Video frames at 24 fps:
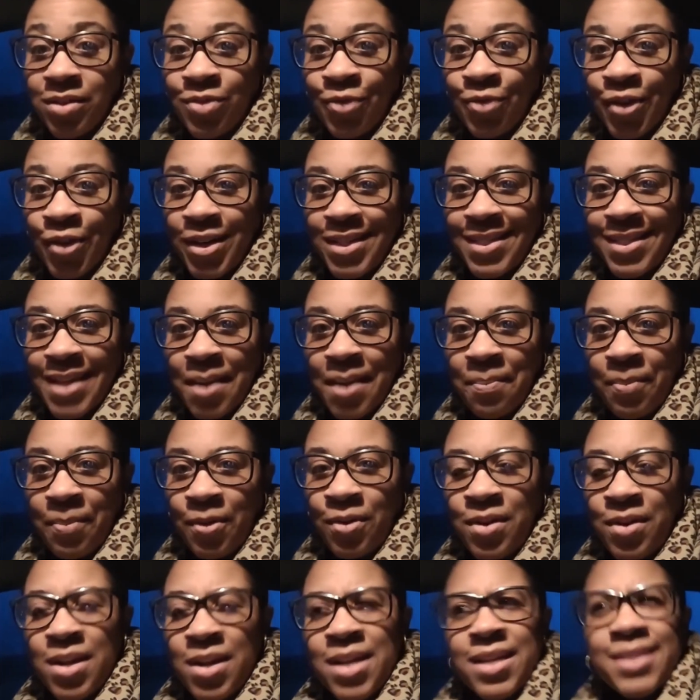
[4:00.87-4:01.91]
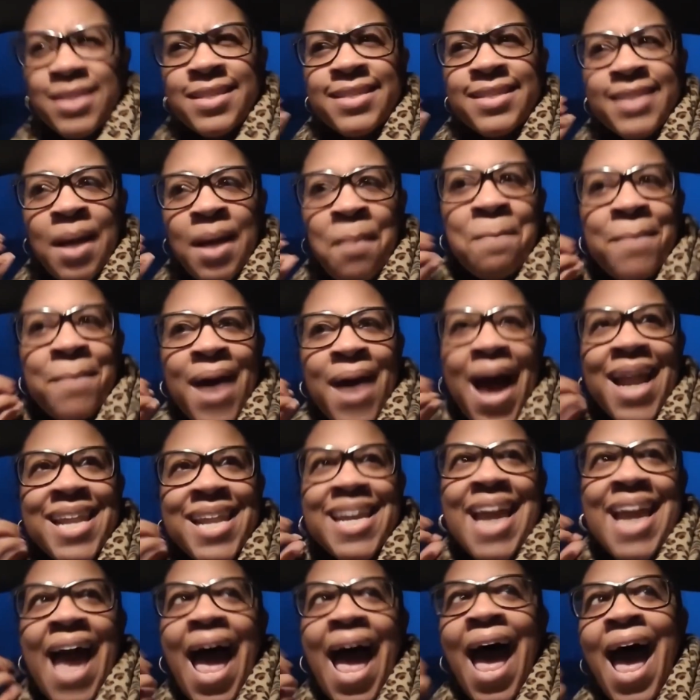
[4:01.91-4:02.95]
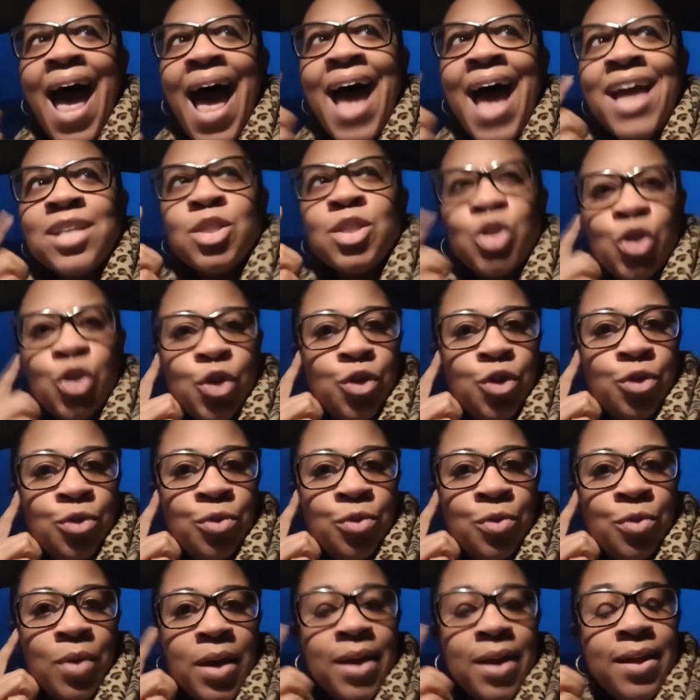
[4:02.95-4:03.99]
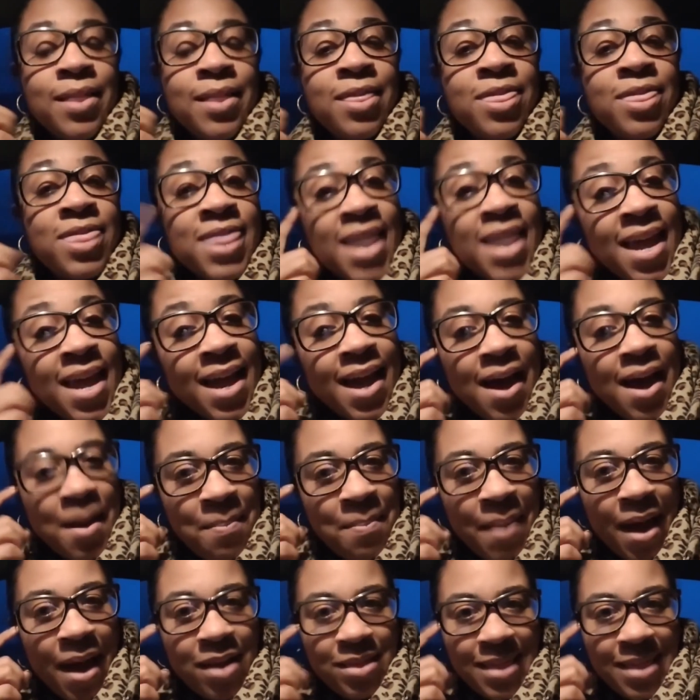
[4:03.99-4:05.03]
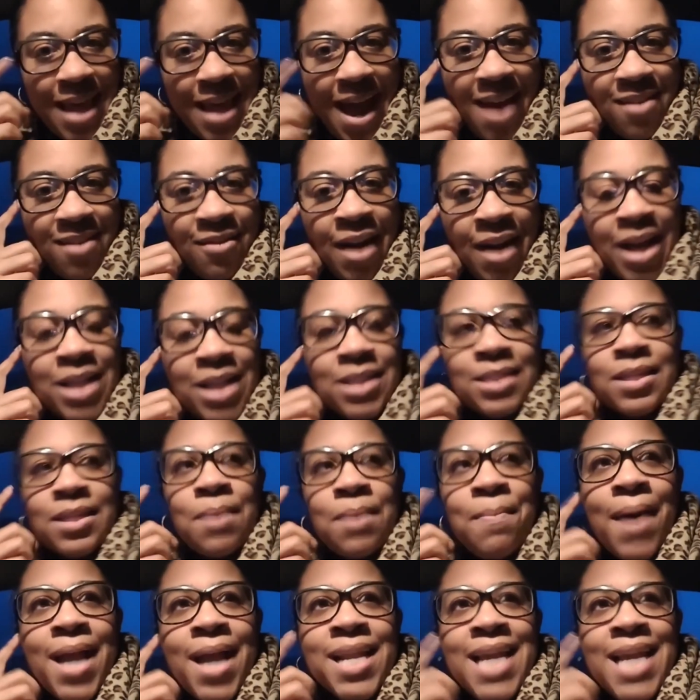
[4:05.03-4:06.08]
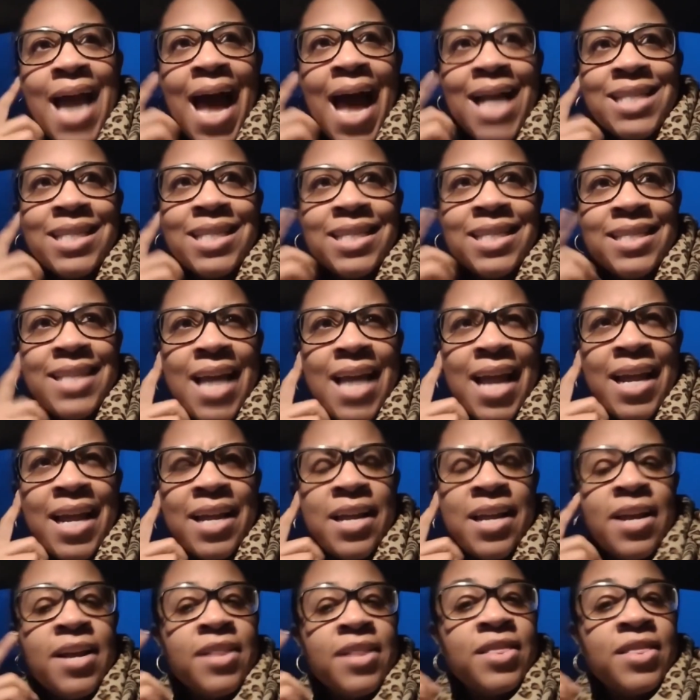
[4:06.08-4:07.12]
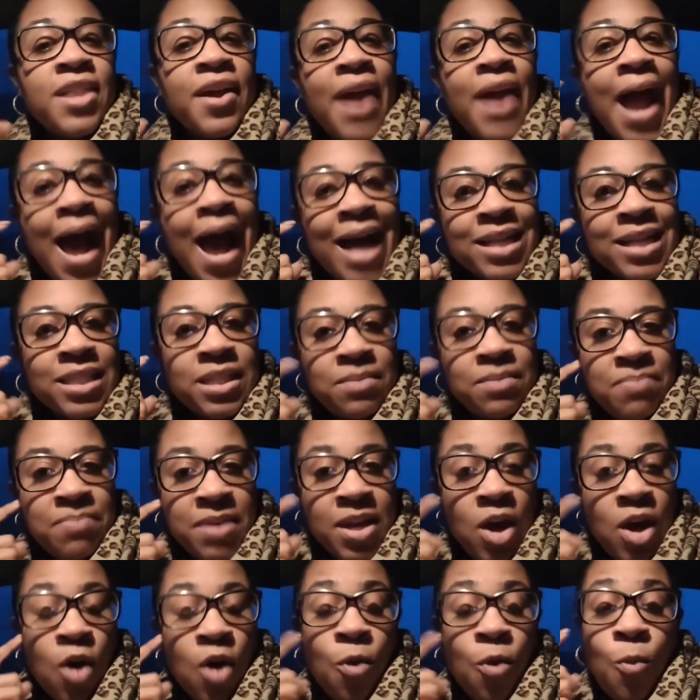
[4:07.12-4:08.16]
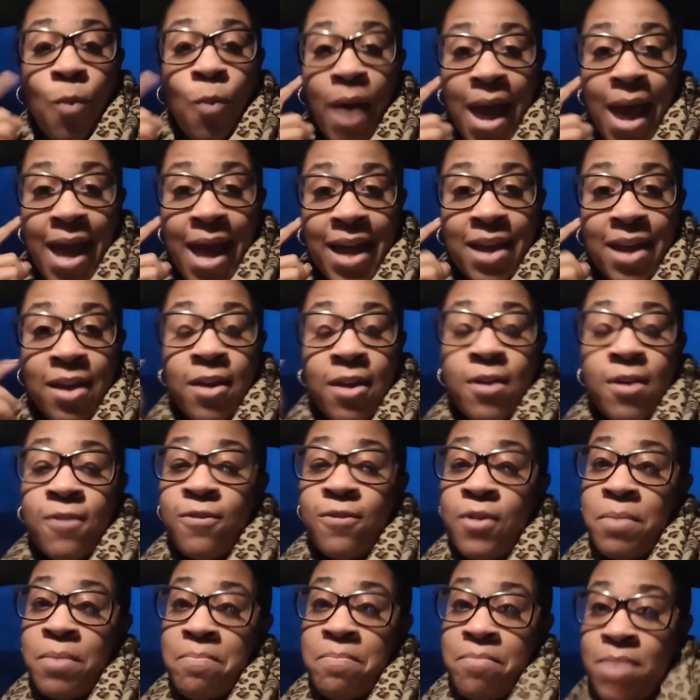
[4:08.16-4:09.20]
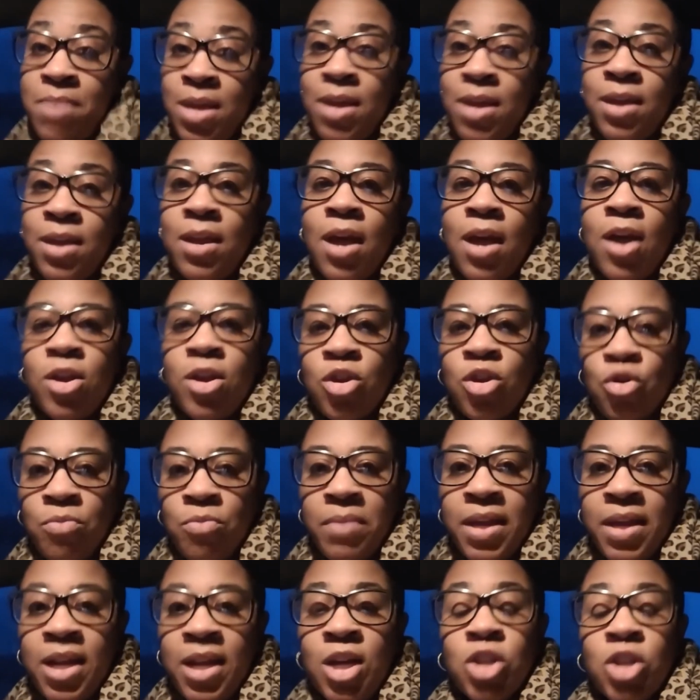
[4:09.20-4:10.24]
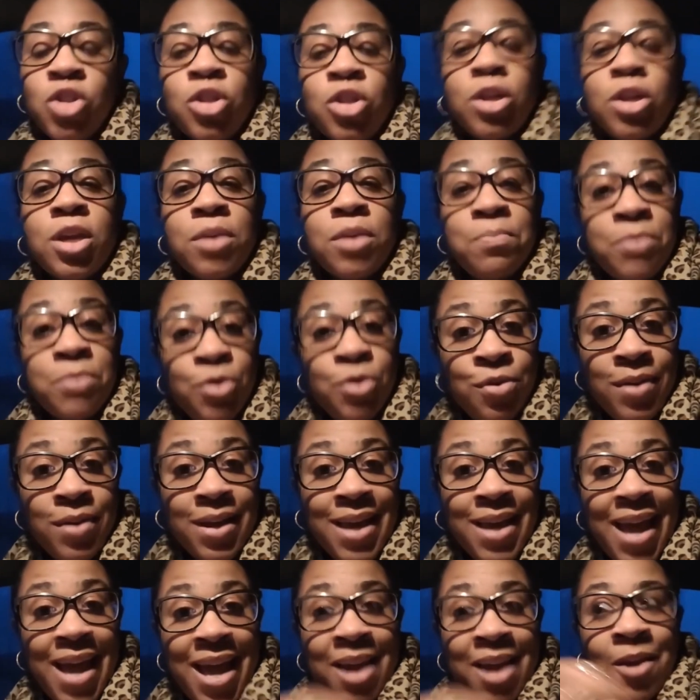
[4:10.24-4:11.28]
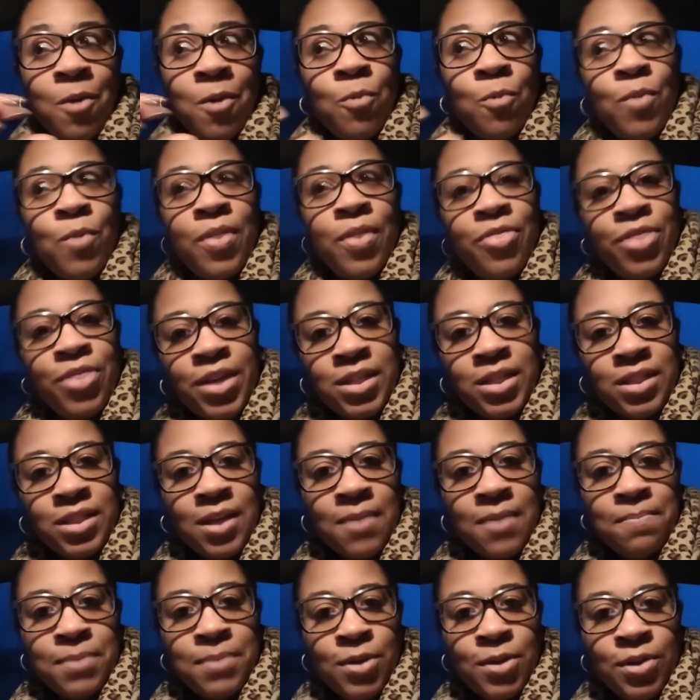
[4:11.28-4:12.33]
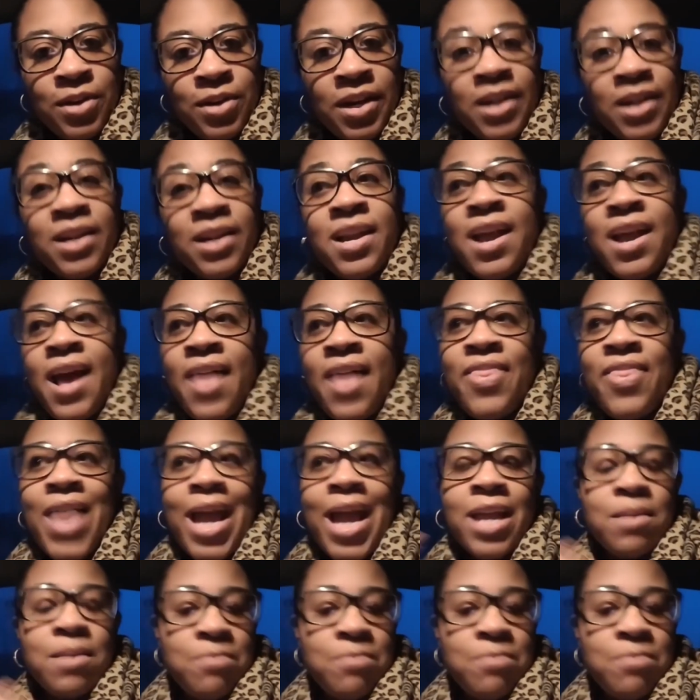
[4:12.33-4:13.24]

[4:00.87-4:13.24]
for example, somebody had to think about that, right? Somebody had to say, there has to be a way for me, a human, to communicate with this computer, and that